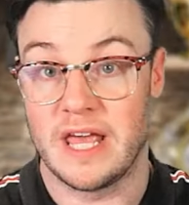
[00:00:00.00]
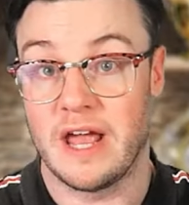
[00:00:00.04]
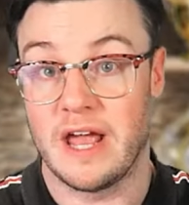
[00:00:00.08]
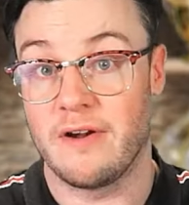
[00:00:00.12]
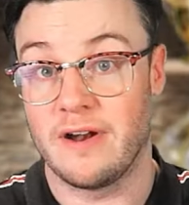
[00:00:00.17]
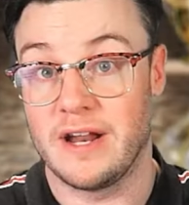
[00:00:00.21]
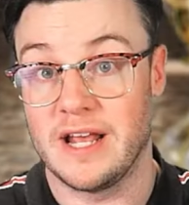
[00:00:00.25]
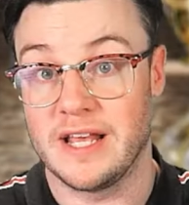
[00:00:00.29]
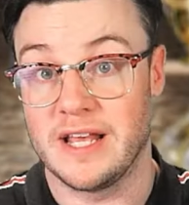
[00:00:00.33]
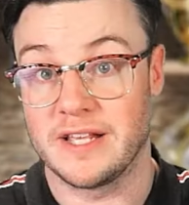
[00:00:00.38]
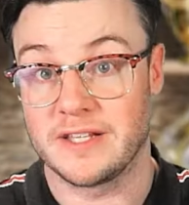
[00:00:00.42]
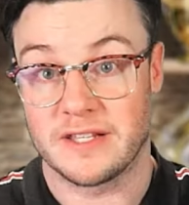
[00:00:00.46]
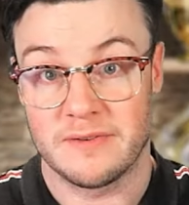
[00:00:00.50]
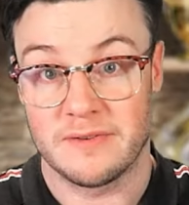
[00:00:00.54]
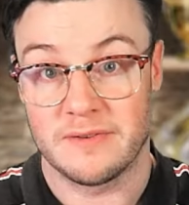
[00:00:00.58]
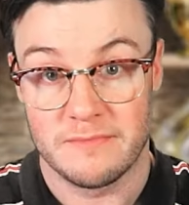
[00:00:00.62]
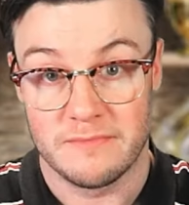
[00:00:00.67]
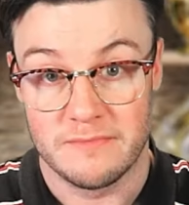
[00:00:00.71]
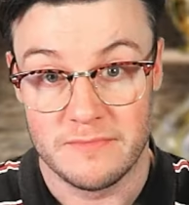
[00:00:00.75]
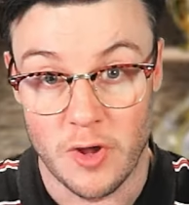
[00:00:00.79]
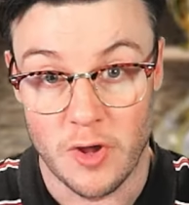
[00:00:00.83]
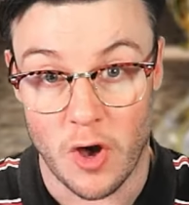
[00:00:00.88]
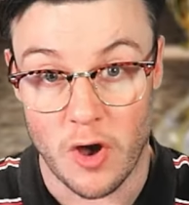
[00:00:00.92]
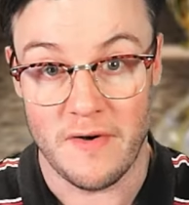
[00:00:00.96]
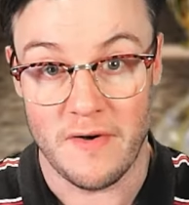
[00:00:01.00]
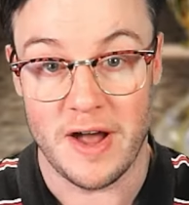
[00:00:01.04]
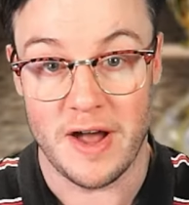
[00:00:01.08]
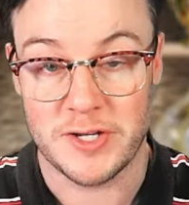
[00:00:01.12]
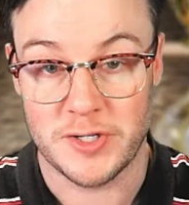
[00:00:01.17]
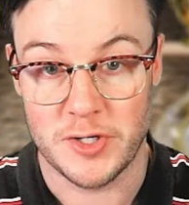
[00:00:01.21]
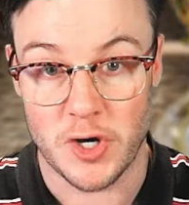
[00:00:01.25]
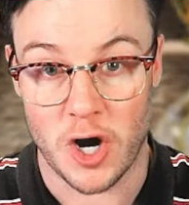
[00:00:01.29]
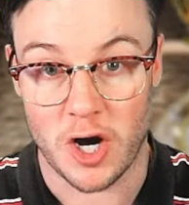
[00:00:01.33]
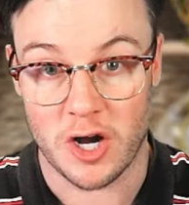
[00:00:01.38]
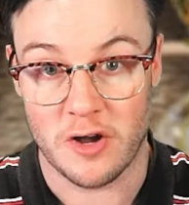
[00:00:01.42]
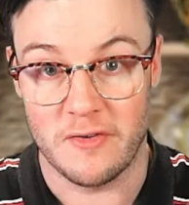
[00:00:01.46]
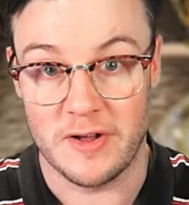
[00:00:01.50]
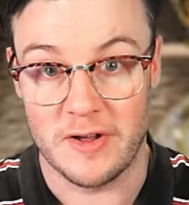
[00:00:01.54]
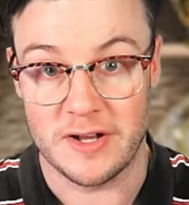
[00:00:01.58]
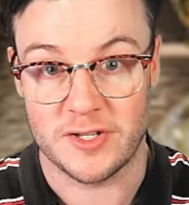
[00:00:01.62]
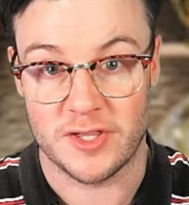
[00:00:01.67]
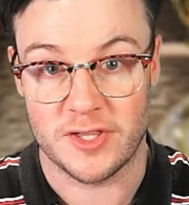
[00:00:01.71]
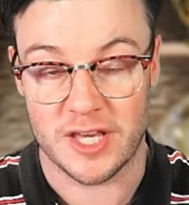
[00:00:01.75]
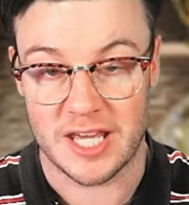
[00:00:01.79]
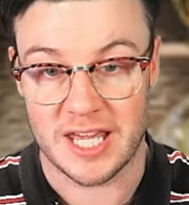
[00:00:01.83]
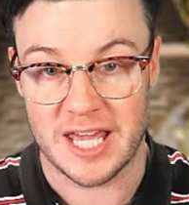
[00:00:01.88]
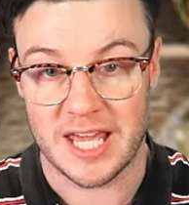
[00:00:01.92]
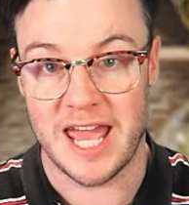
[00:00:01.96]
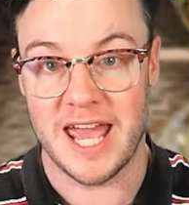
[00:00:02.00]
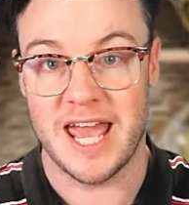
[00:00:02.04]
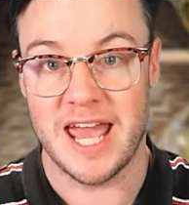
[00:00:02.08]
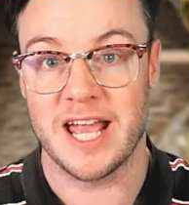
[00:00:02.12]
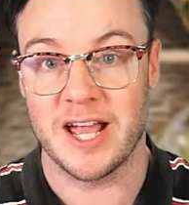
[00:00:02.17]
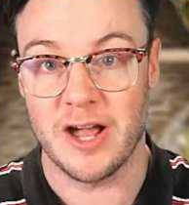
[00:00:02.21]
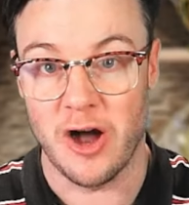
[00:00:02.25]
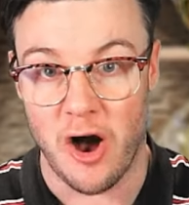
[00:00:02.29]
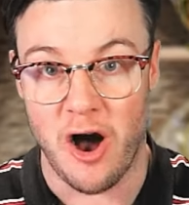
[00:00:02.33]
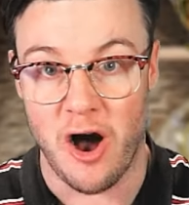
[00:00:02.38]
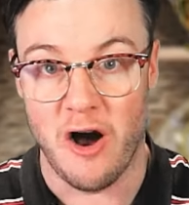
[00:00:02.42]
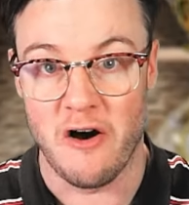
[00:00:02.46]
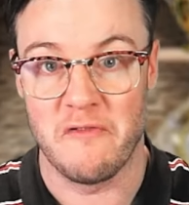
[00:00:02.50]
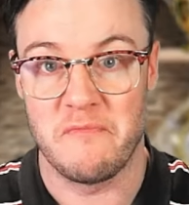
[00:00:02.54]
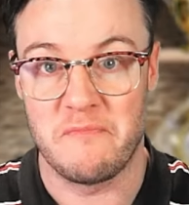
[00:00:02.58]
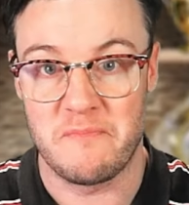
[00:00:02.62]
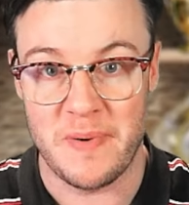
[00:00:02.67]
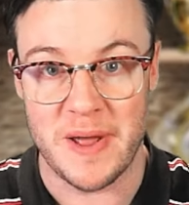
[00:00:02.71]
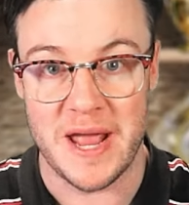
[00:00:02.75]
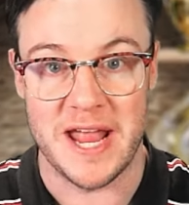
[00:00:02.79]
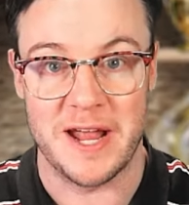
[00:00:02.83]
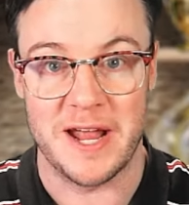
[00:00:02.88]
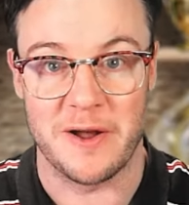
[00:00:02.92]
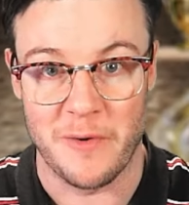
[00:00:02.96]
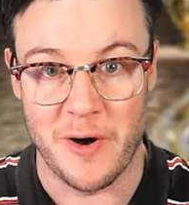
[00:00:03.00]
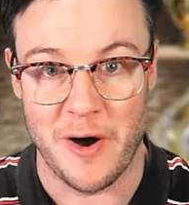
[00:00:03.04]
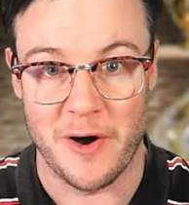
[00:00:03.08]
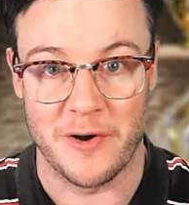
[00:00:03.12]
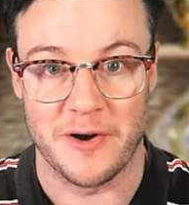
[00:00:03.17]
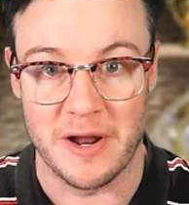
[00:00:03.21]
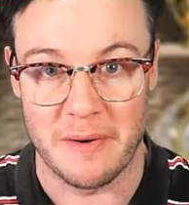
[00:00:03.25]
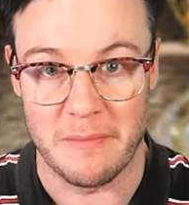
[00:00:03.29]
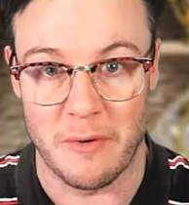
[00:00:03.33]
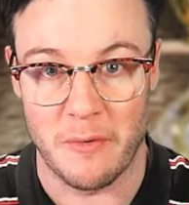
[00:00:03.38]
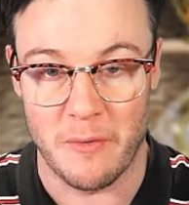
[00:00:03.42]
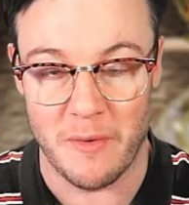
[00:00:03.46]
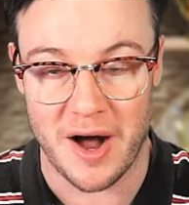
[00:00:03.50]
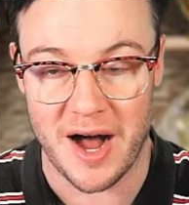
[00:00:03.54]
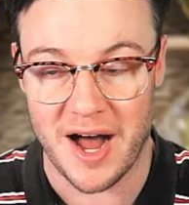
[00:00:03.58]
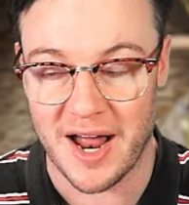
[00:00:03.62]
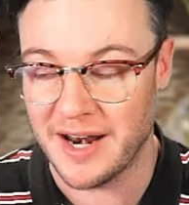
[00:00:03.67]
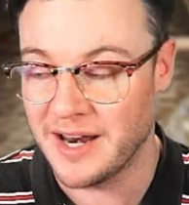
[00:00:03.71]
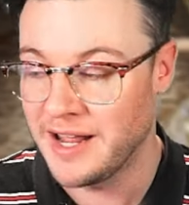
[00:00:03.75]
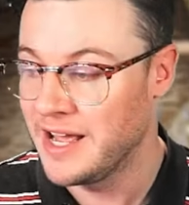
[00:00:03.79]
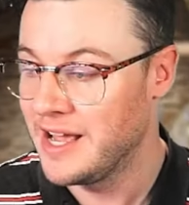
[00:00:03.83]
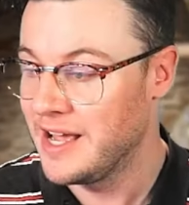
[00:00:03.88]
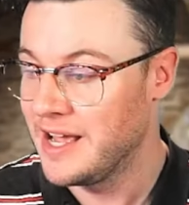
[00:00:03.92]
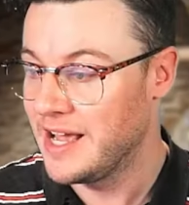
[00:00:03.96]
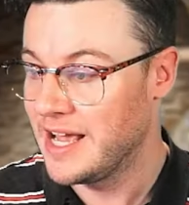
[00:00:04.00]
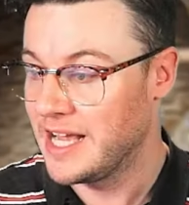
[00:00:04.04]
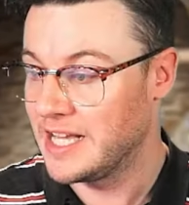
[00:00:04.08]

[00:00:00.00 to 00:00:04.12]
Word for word: So there it is. Novak Djokovic, the king of being world number one.